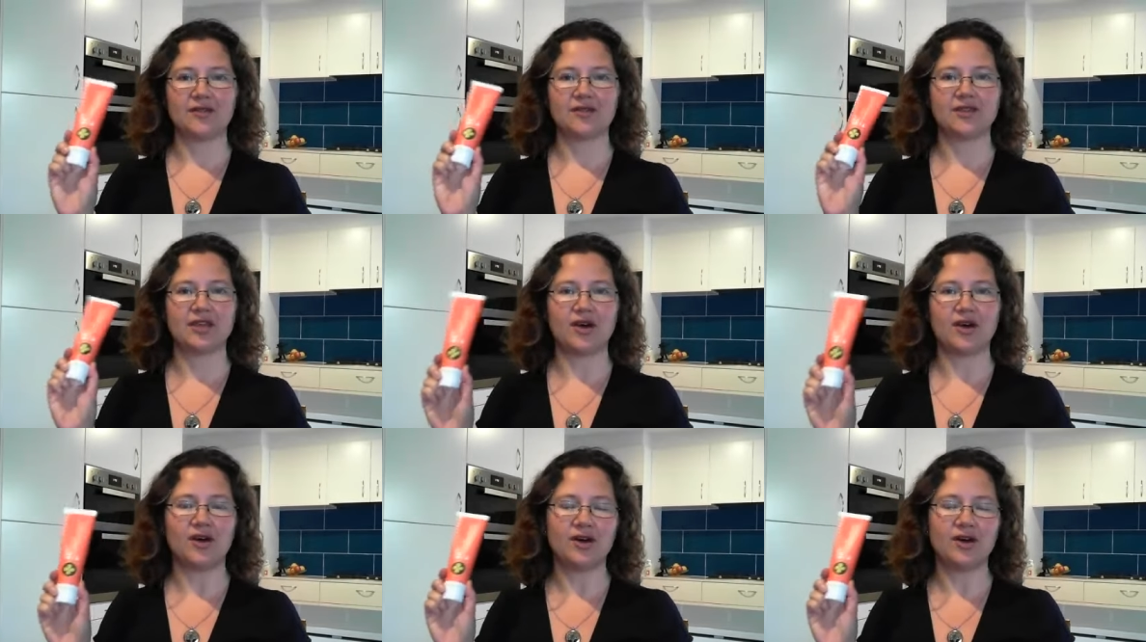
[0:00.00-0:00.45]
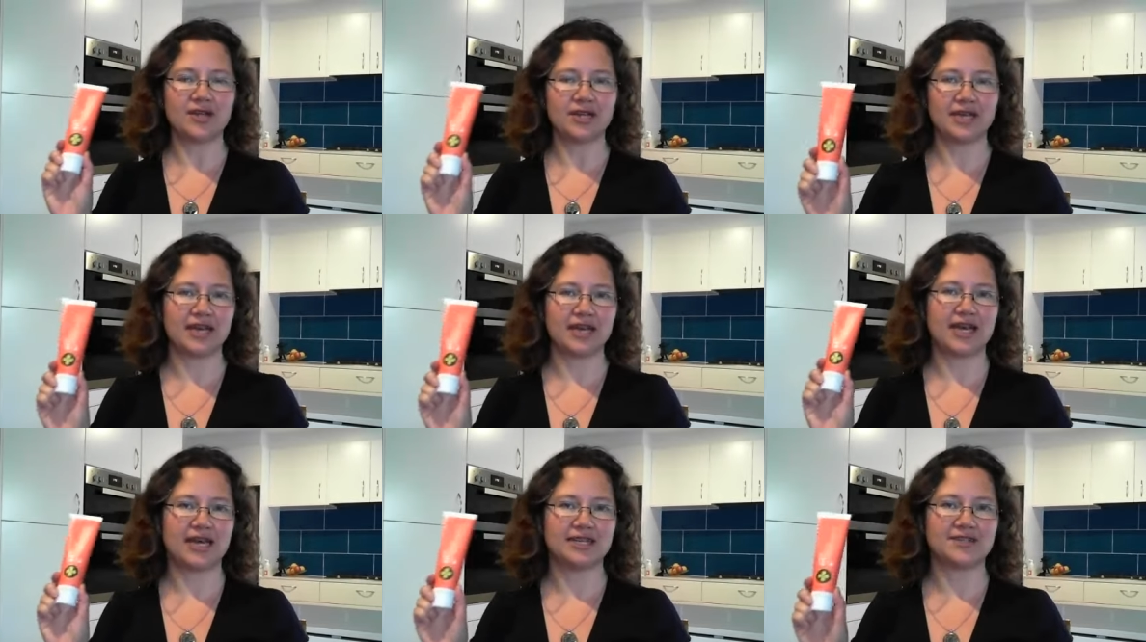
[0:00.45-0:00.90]
the On
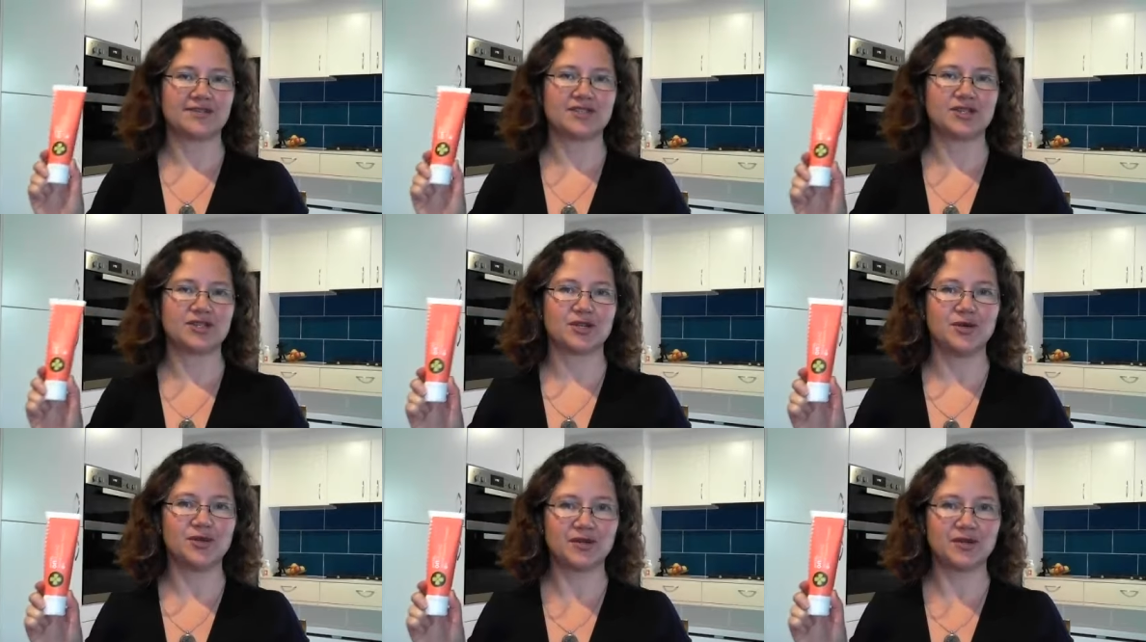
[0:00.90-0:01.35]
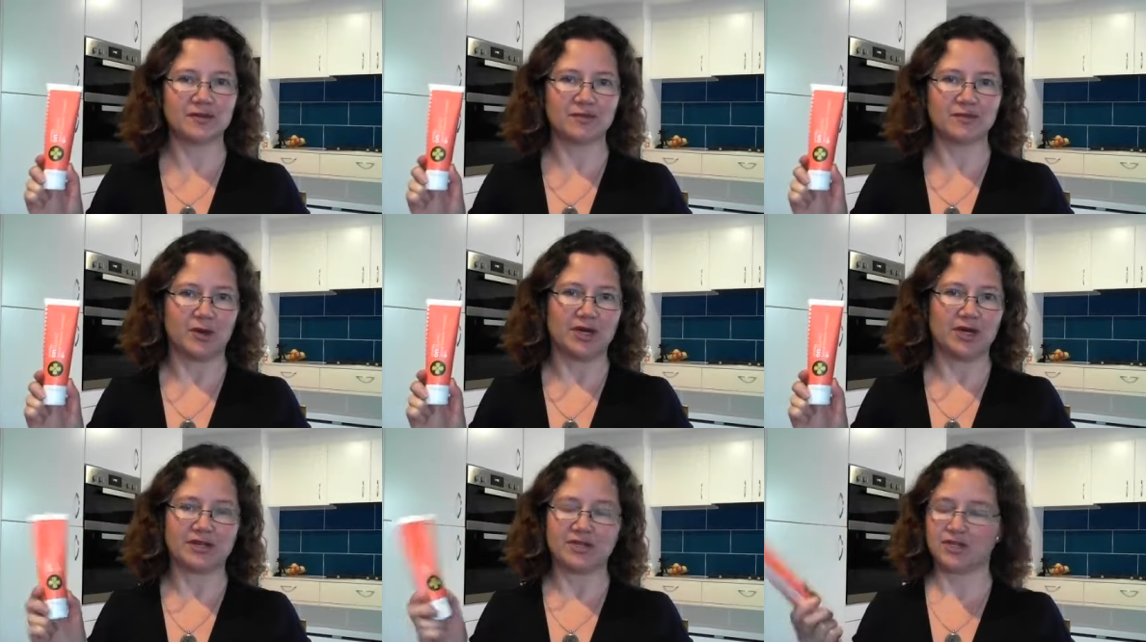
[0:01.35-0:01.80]
Guard
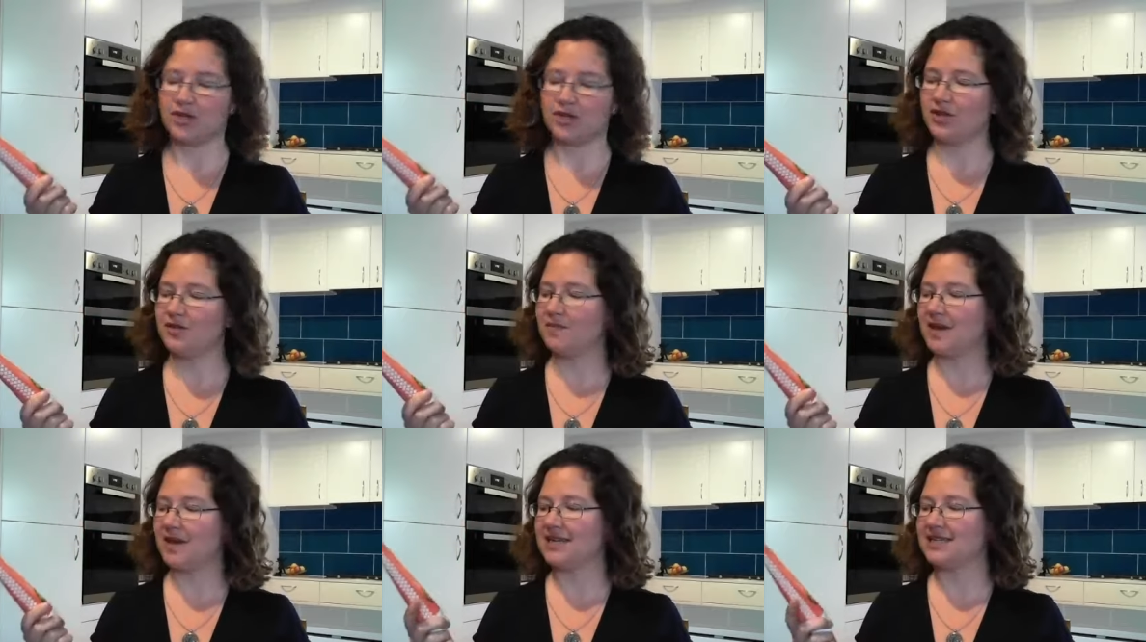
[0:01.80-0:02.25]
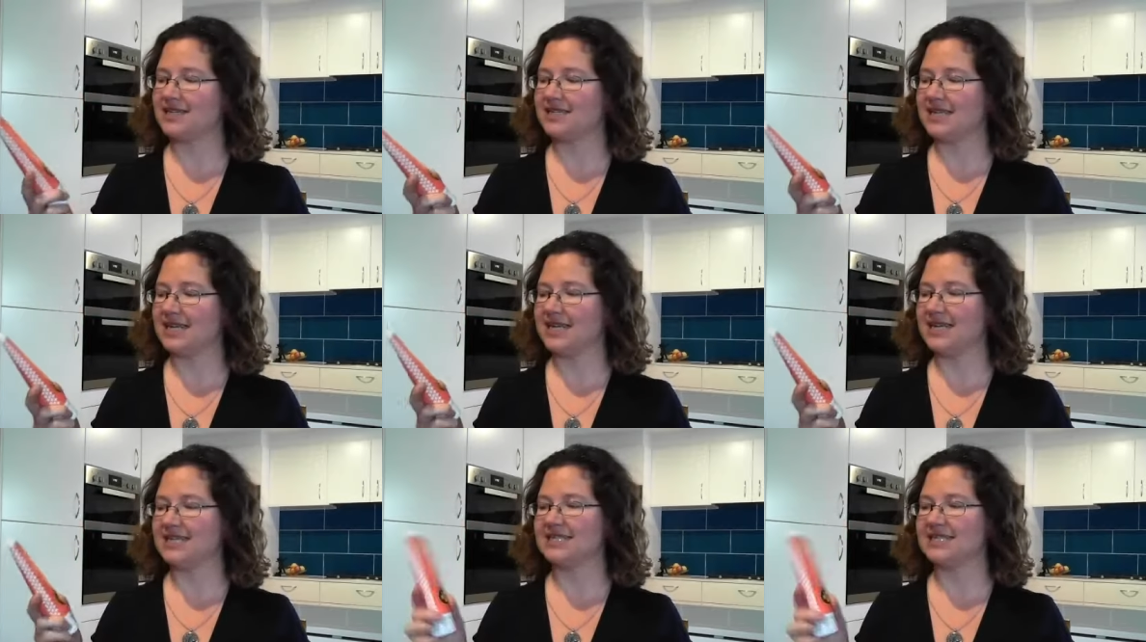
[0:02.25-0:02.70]

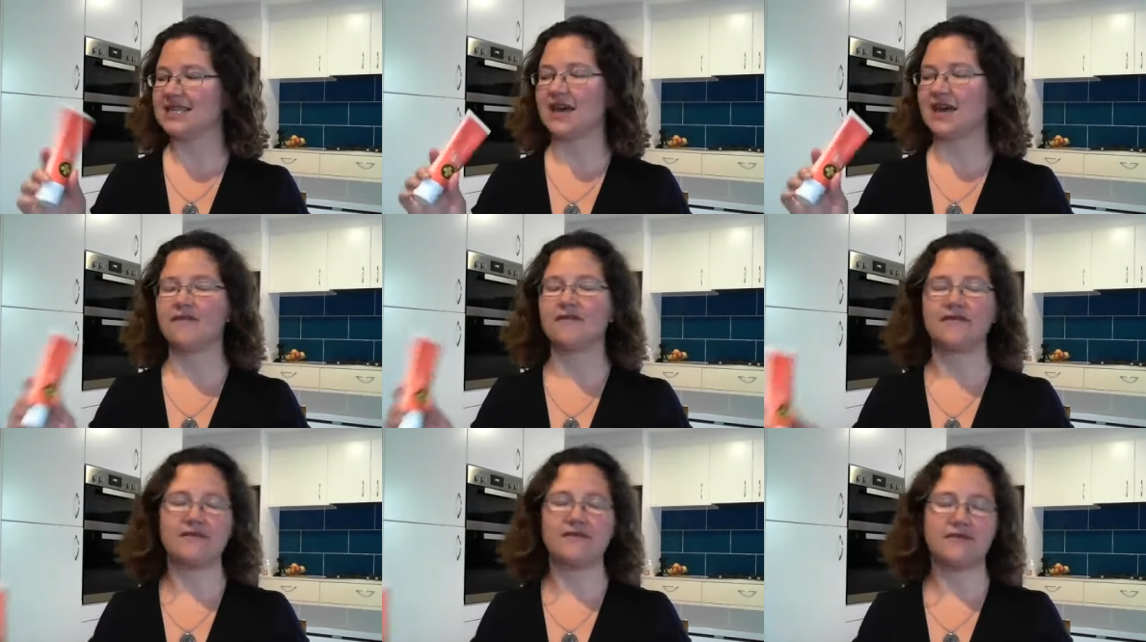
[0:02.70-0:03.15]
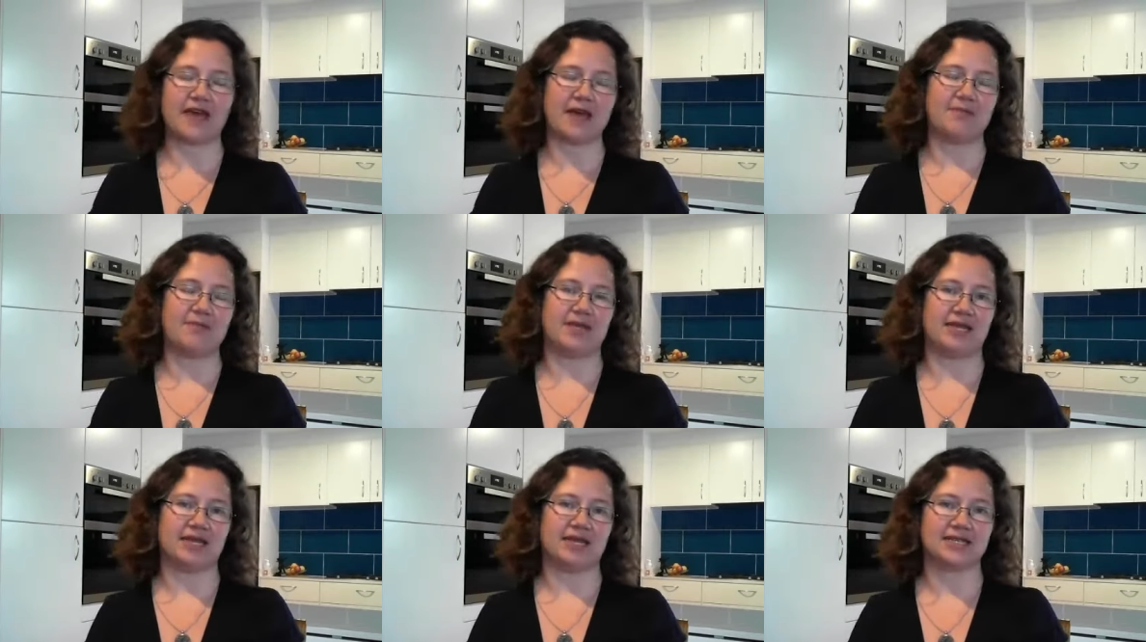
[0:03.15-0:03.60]
toothpaste is
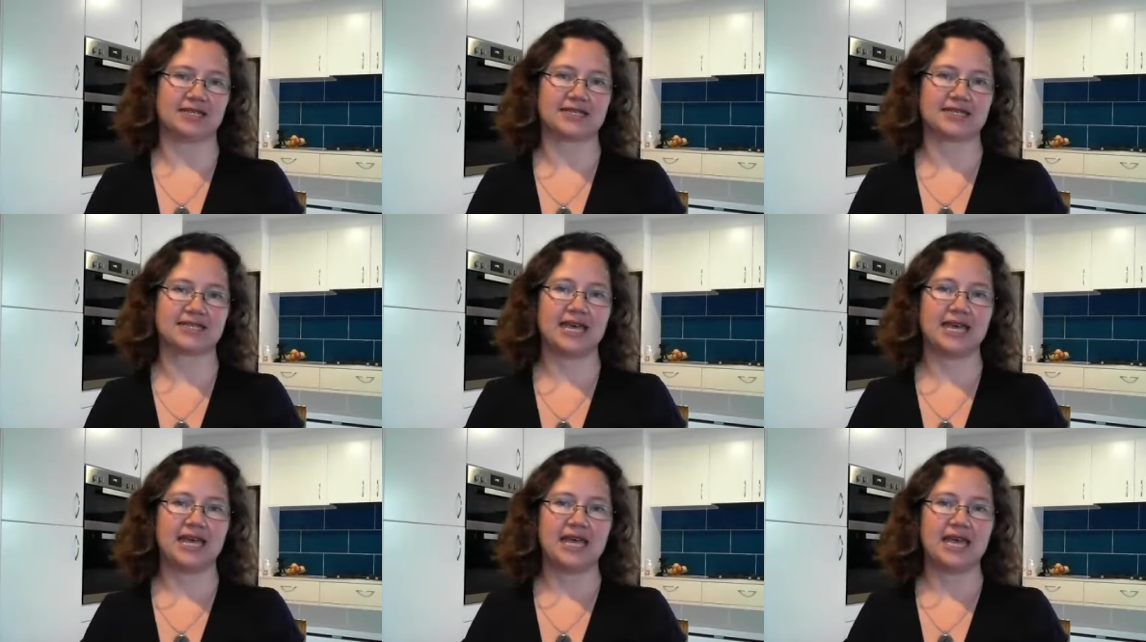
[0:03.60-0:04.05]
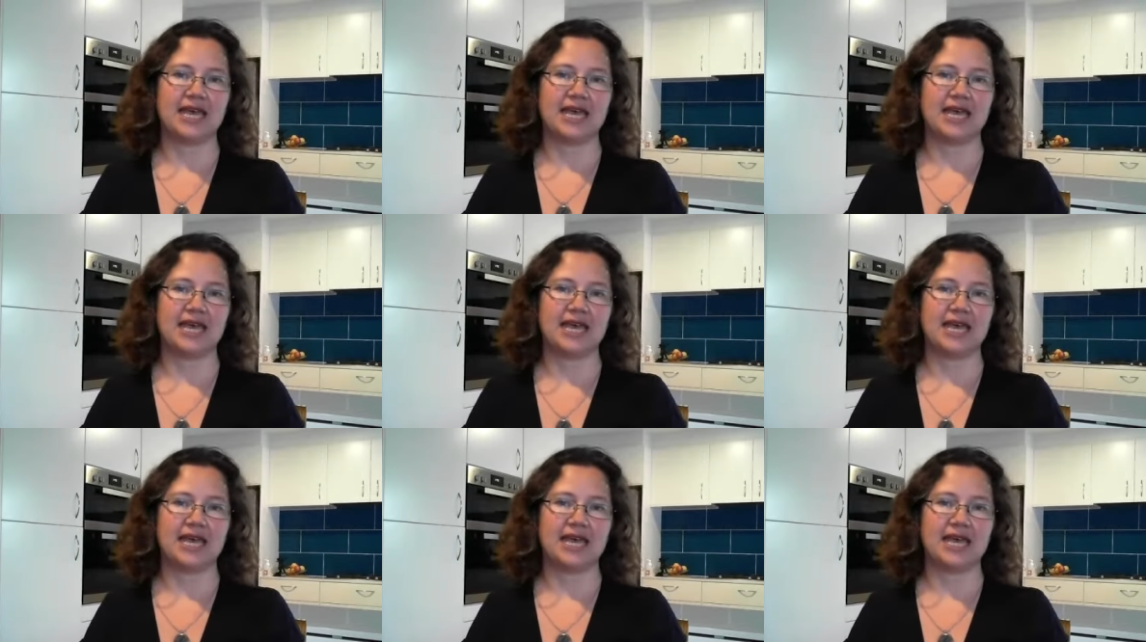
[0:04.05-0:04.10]
fabulous.